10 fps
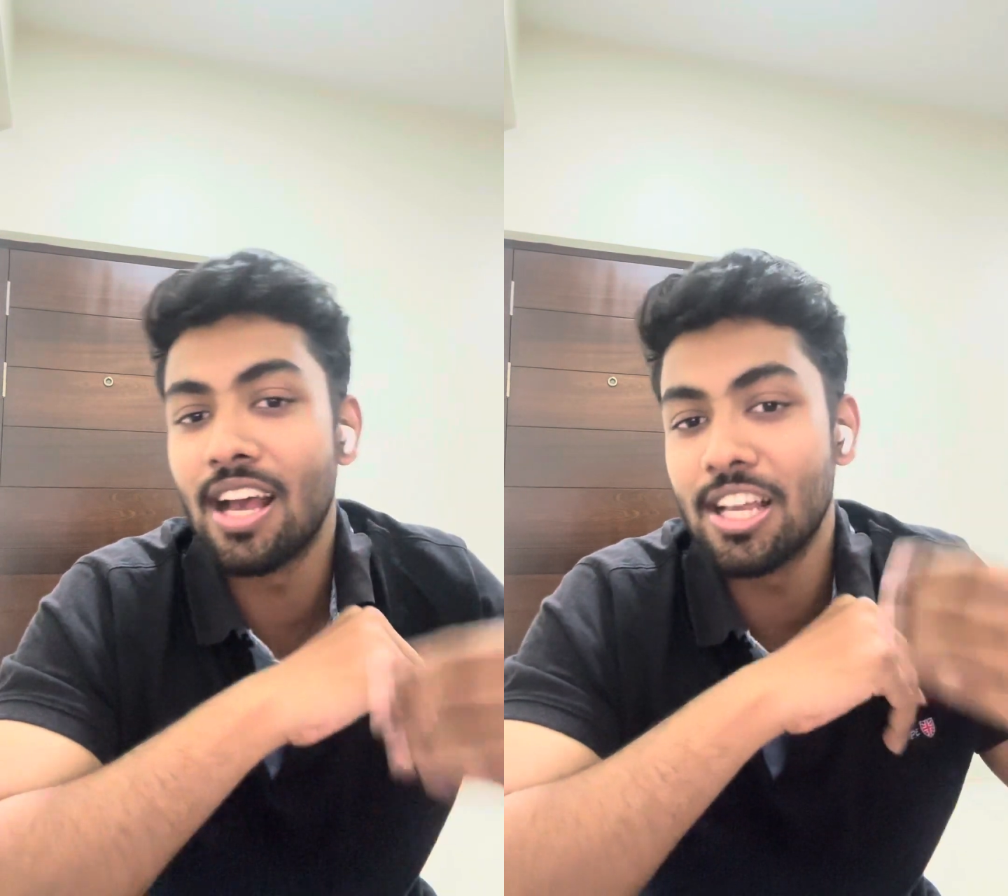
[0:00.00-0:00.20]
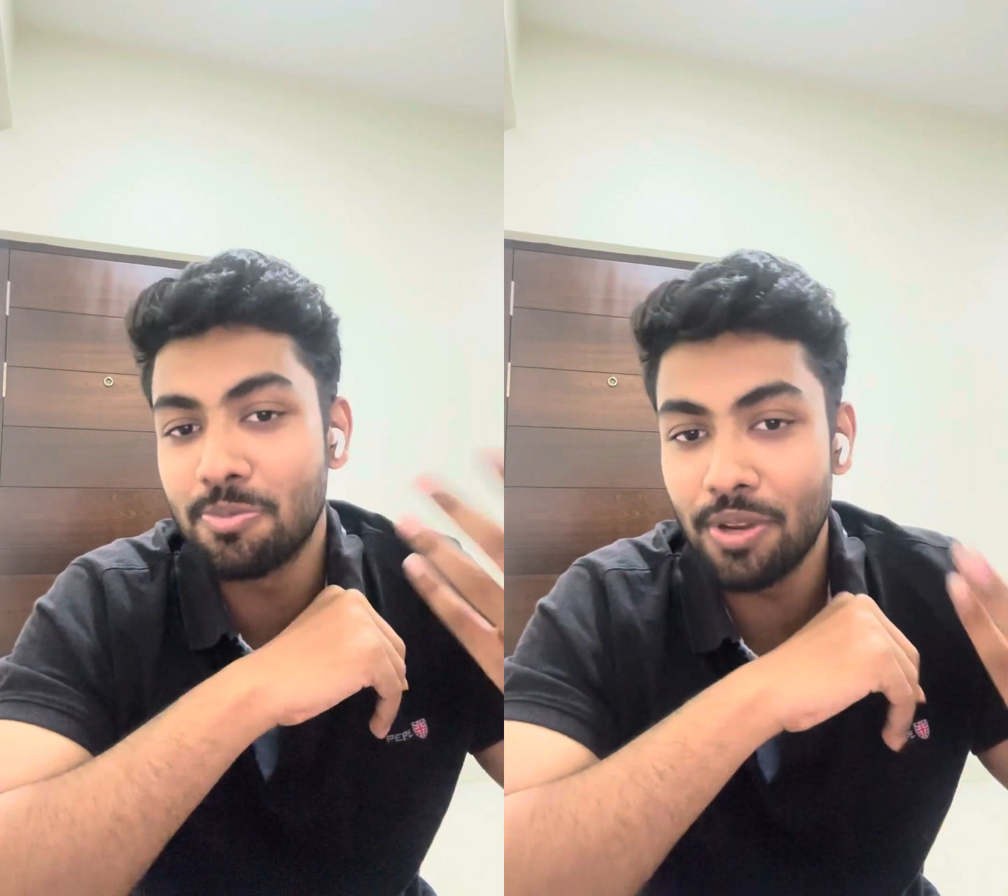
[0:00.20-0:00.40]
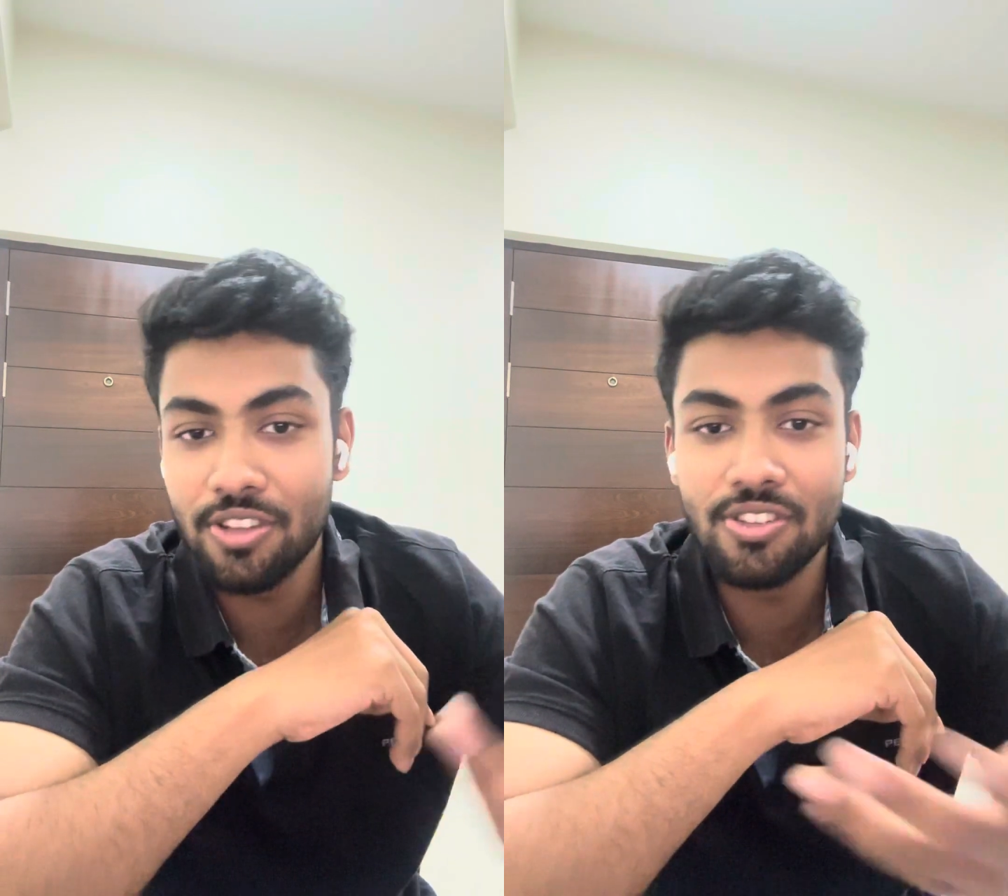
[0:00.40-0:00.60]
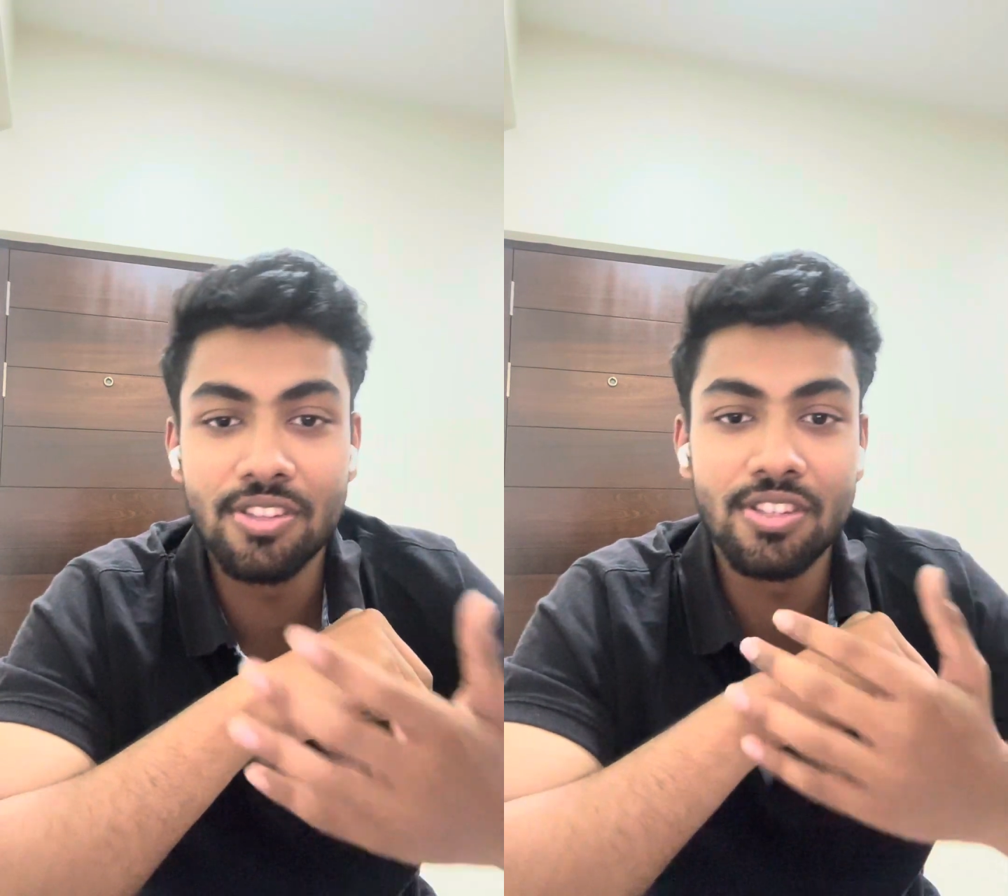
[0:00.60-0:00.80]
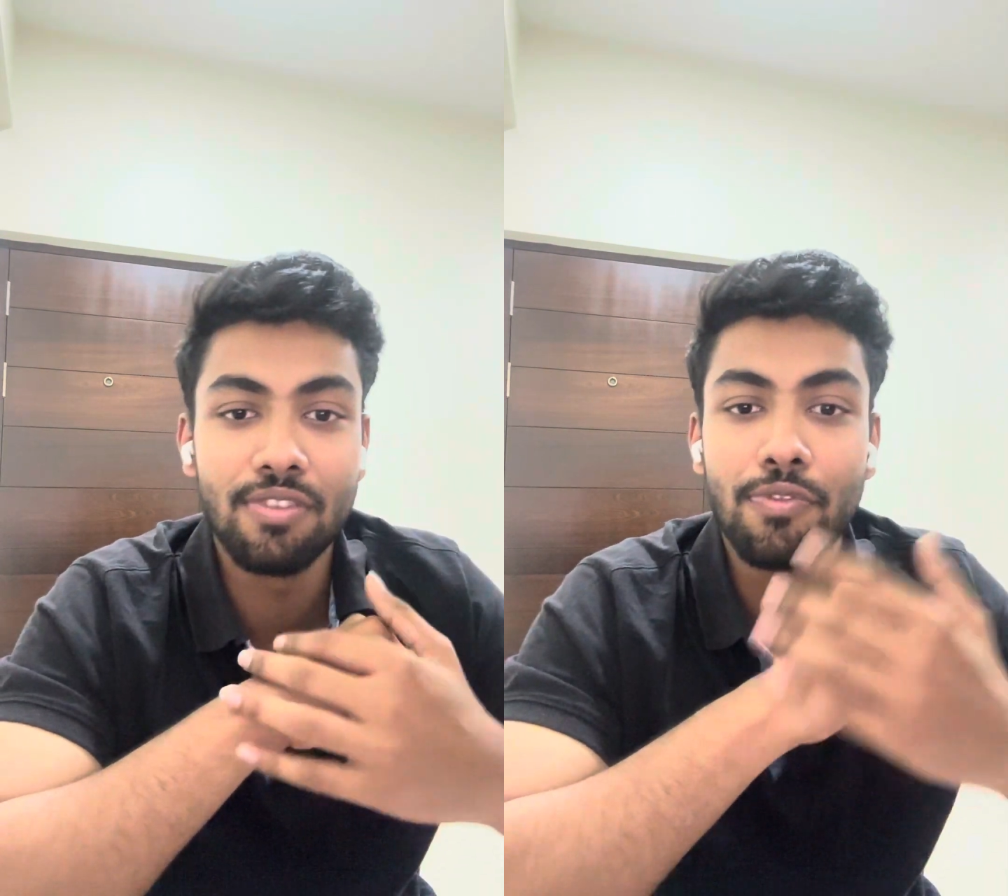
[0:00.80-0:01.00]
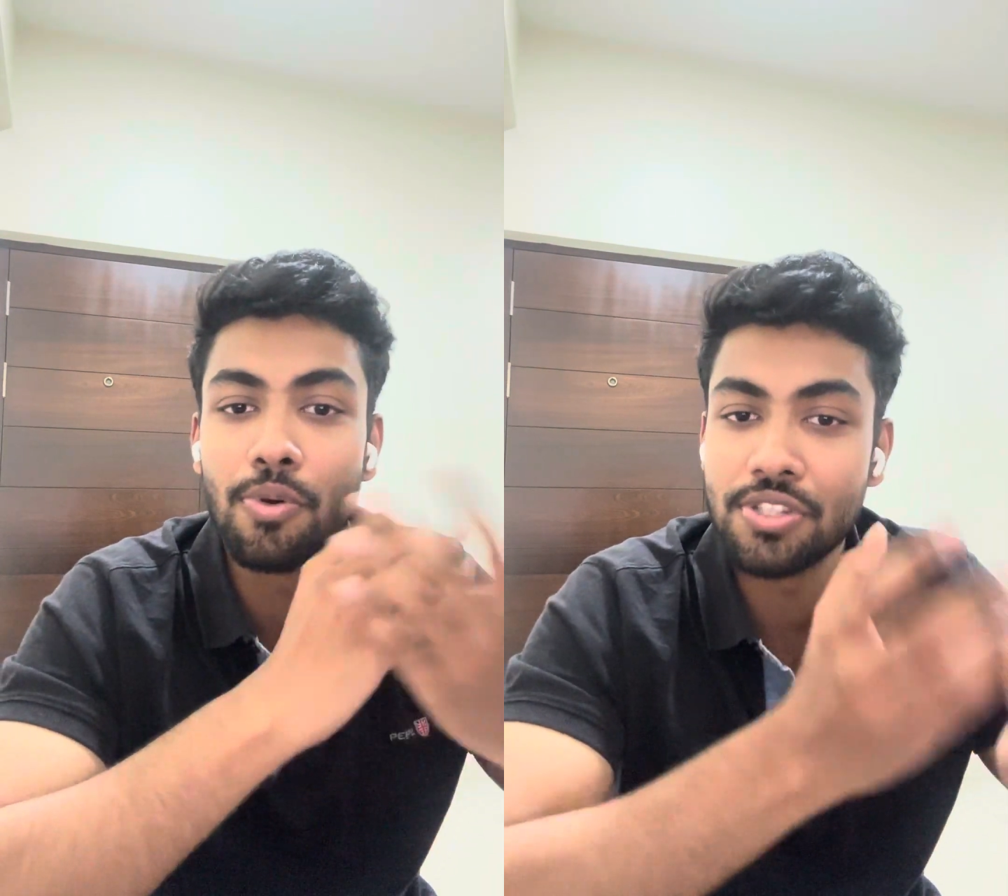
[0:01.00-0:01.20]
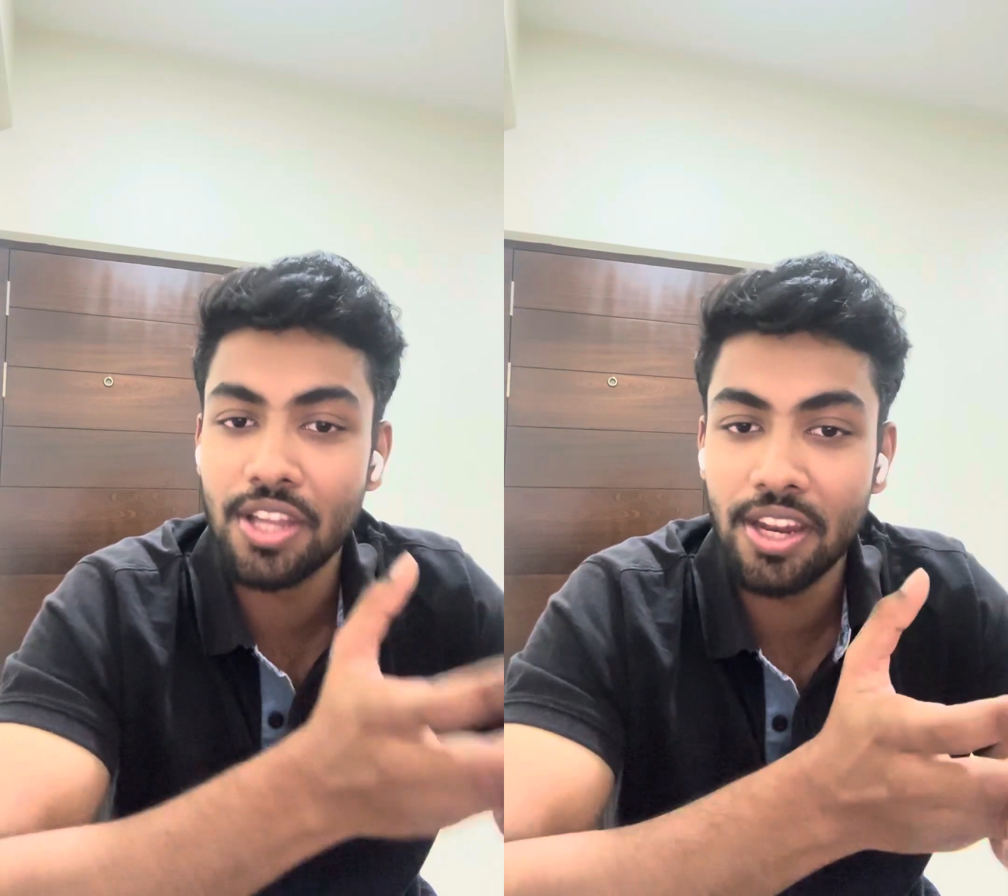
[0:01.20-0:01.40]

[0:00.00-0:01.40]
aspirations, and focus